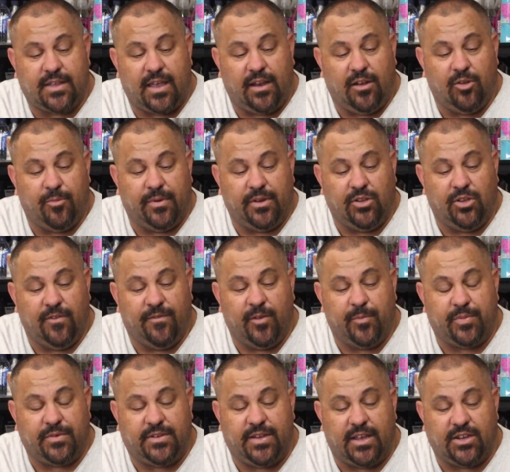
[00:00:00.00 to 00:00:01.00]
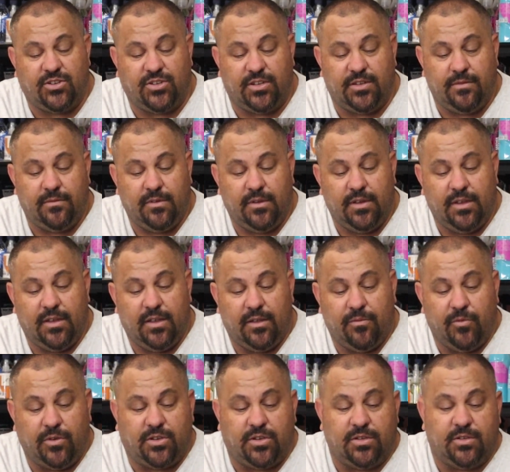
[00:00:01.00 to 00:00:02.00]
got a little bit of UV protection,
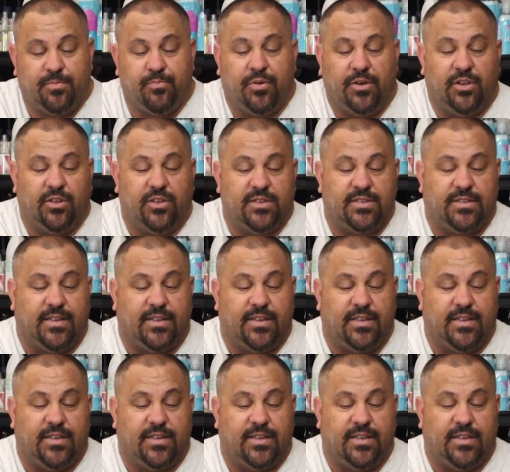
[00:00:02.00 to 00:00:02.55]
which is pretty good